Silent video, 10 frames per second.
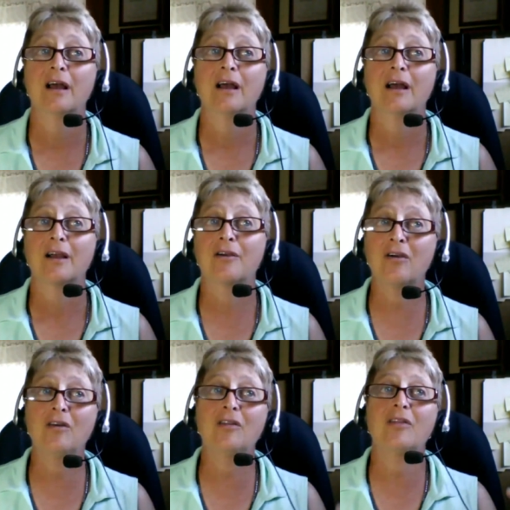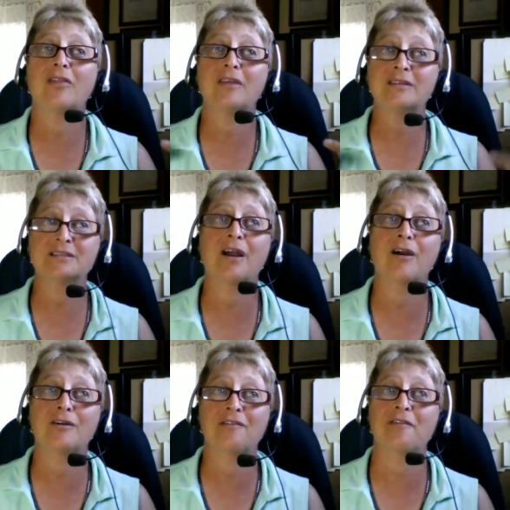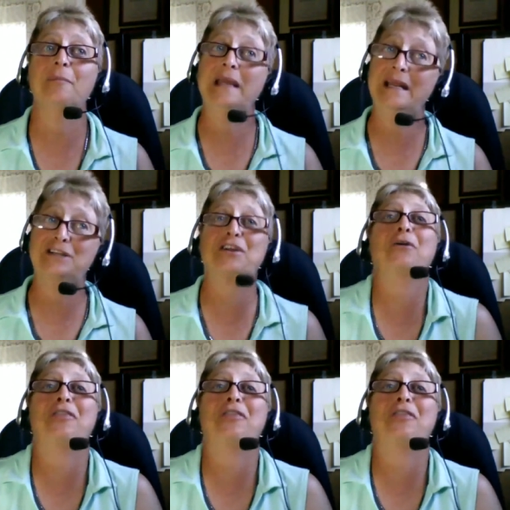girl, this is harder for me to do than